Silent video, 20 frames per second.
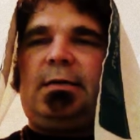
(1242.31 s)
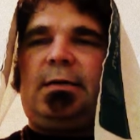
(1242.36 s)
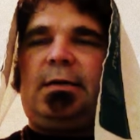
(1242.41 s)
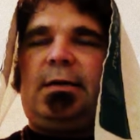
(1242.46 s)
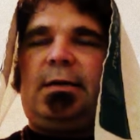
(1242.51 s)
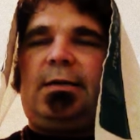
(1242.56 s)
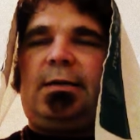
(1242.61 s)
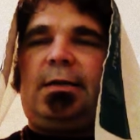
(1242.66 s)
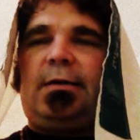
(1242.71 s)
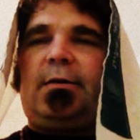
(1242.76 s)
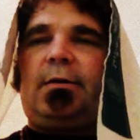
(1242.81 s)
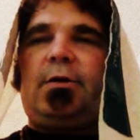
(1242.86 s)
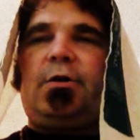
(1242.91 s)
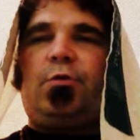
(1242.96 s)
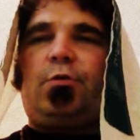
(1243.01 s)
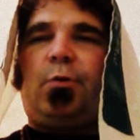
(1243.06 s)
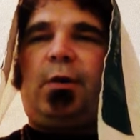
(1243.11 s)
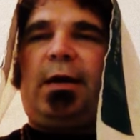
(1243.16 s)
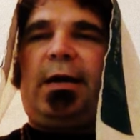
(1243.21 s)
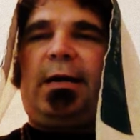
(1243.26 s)
that are
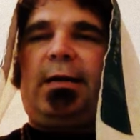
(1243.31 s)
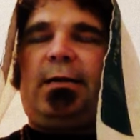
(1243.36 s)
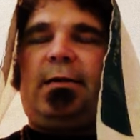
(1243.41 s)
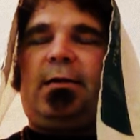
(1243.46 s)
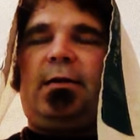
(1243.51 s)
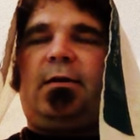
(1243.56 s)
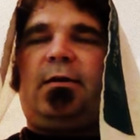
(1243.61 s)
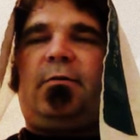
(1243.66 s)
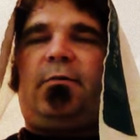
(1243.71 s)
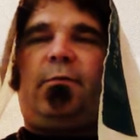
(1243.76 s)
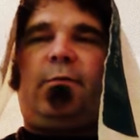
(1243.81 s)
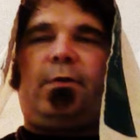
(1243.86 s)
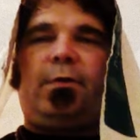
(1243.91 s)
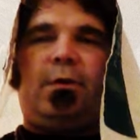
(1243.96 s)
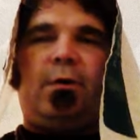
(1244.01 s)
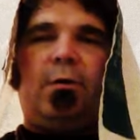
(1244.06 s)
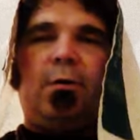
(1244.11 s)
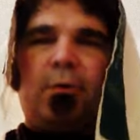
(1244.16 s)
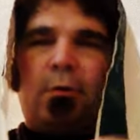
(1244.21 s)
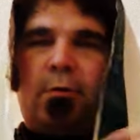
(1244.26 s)
great for
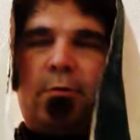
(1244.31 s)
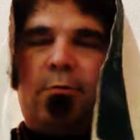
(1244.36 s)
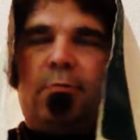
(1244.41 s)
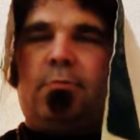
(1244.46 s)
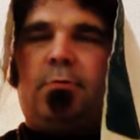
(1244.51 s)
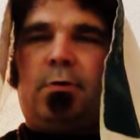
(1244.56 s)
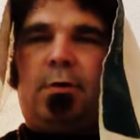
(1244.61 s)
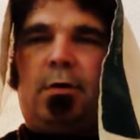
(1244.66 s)
the whole